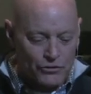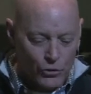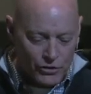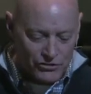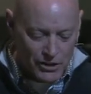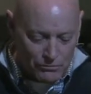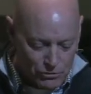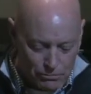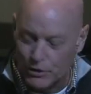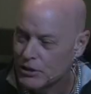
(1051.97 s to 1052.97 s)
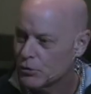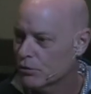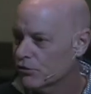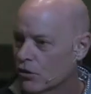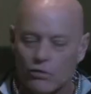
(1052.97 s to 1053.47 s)
Don't attempt to break or
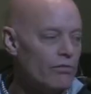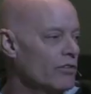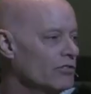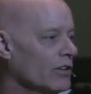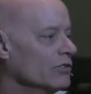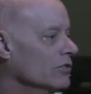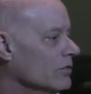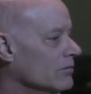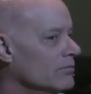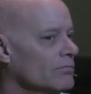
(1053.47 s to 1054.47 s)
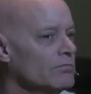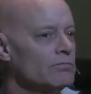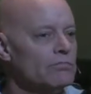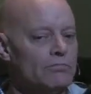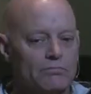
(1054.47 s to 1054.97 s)
resolve the tension
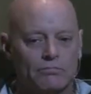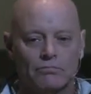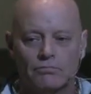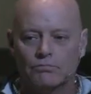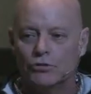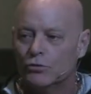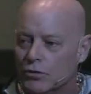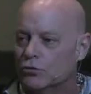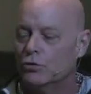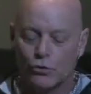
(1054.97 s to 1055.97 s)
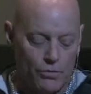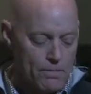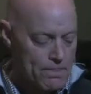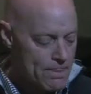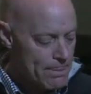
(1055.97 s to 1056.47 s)
between
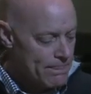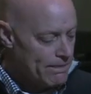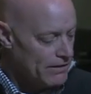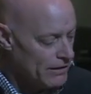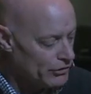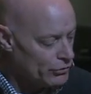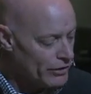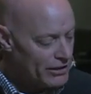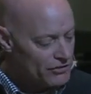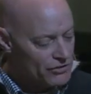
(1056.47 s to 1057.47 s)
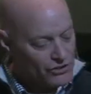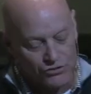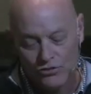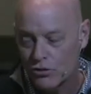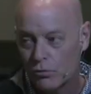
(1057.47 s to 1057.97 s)
truth and grace.
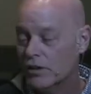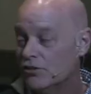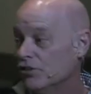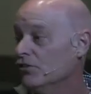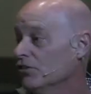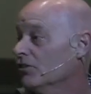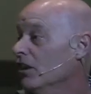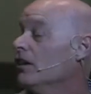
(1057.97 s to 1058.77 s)
This is the way Jesus